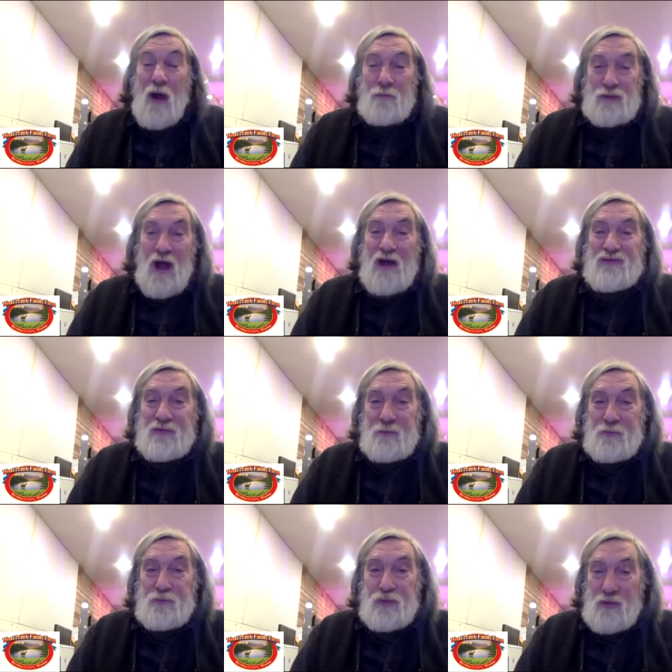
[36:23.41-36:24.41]
some
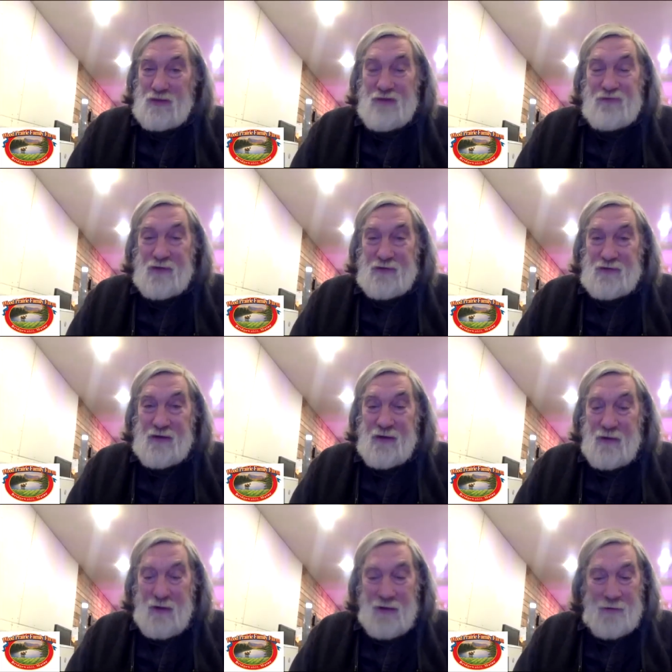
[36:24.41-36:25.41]
blossom
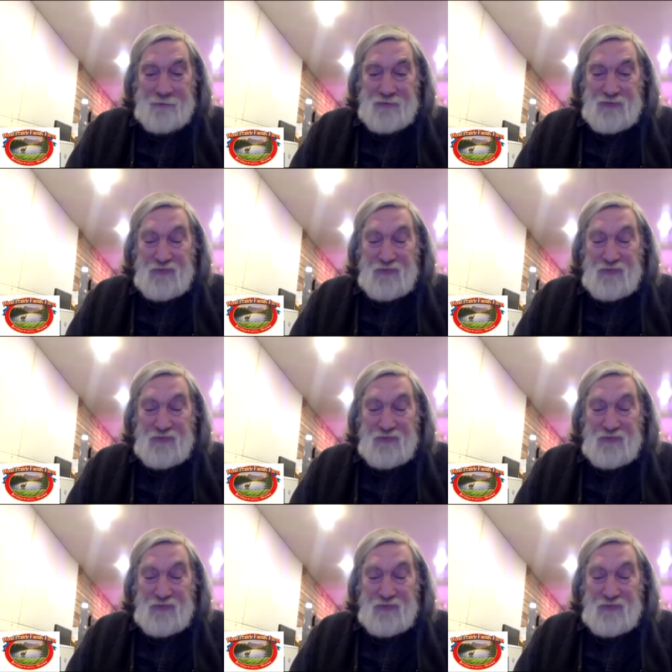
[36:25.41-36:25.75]
prolifically.